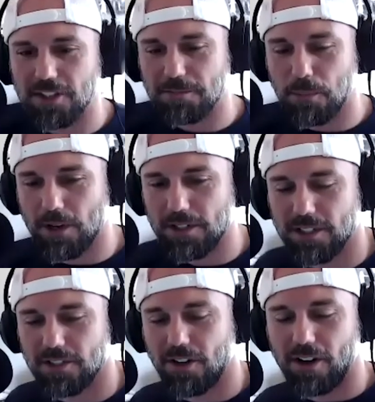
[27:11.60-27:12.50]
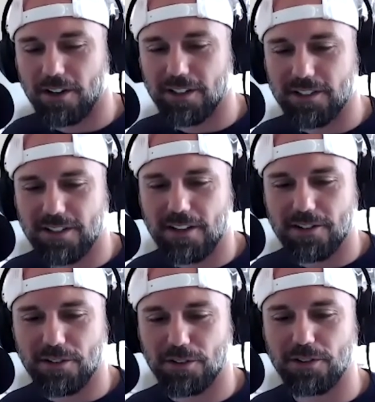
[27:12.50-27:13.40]
point, did you call it Inside the
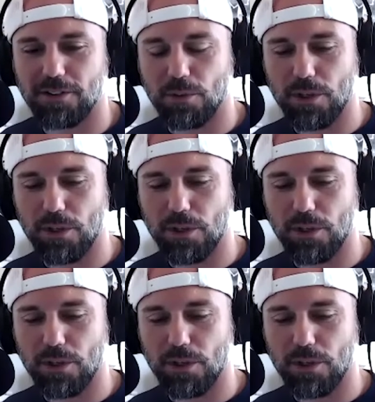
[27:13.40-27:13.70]
Circle or when?